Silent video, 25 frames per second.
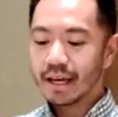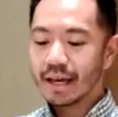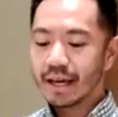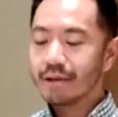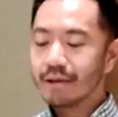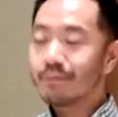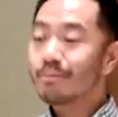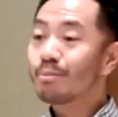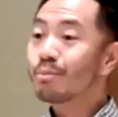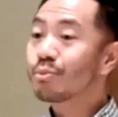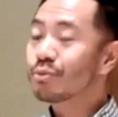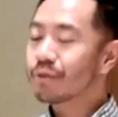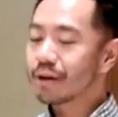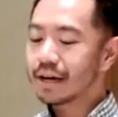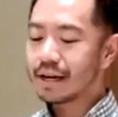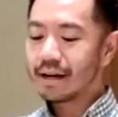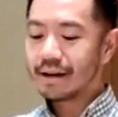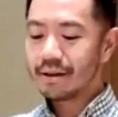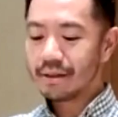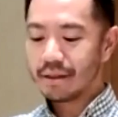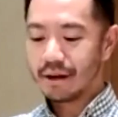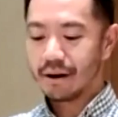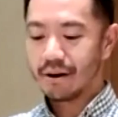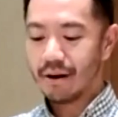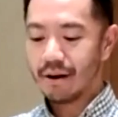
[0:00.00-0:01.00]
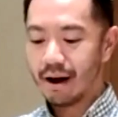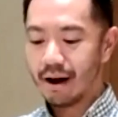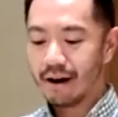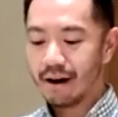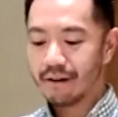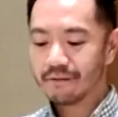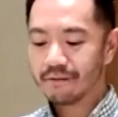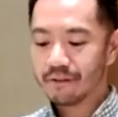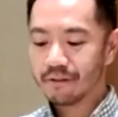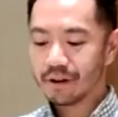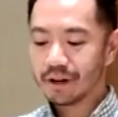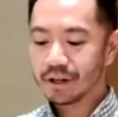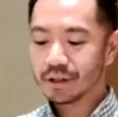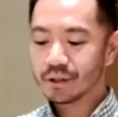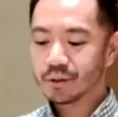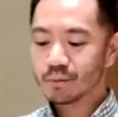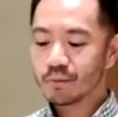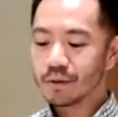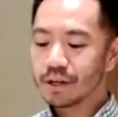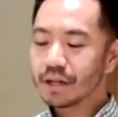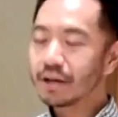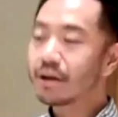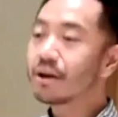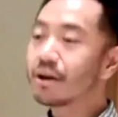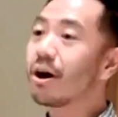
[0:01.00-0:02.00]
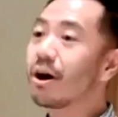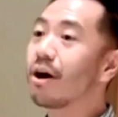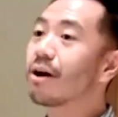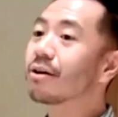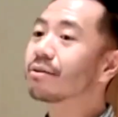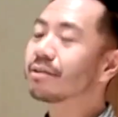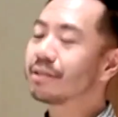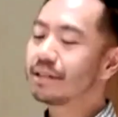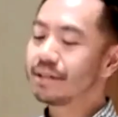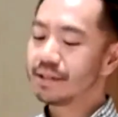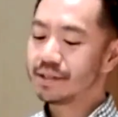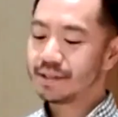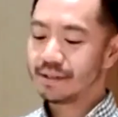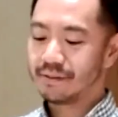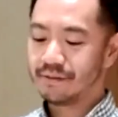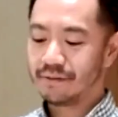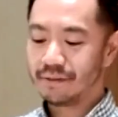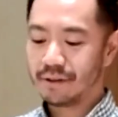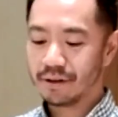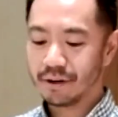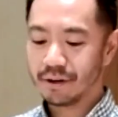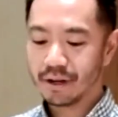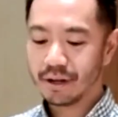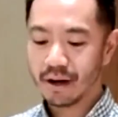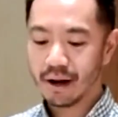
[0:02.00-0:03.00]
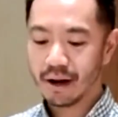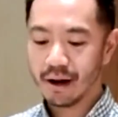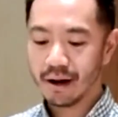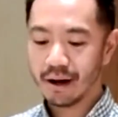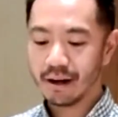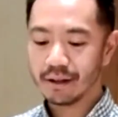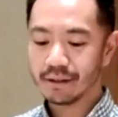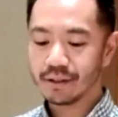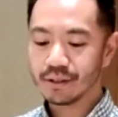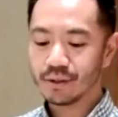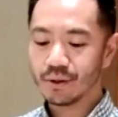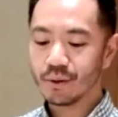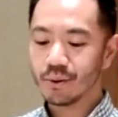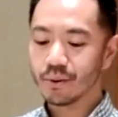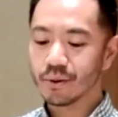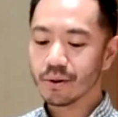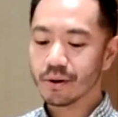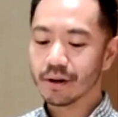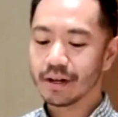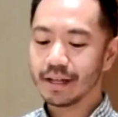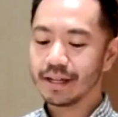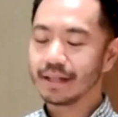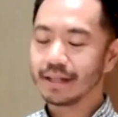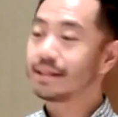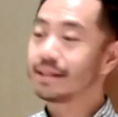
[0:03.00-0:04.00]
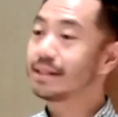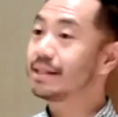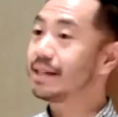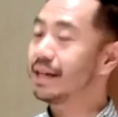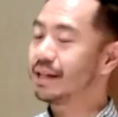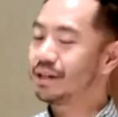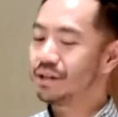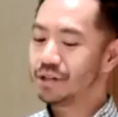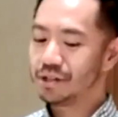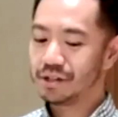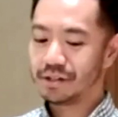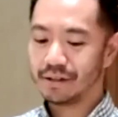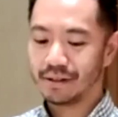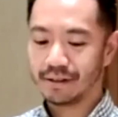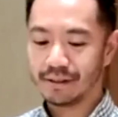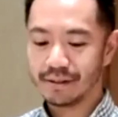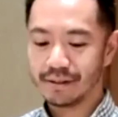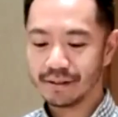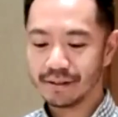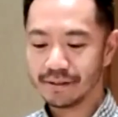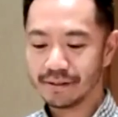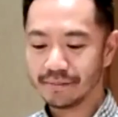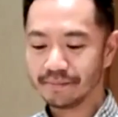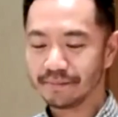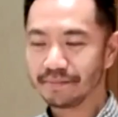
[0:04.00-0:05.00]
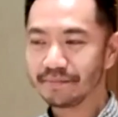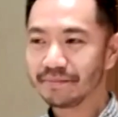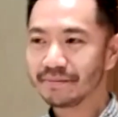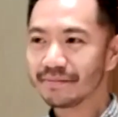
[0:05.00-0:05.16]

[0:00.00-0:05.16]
can bring their offerings regardless of their gods or intentions.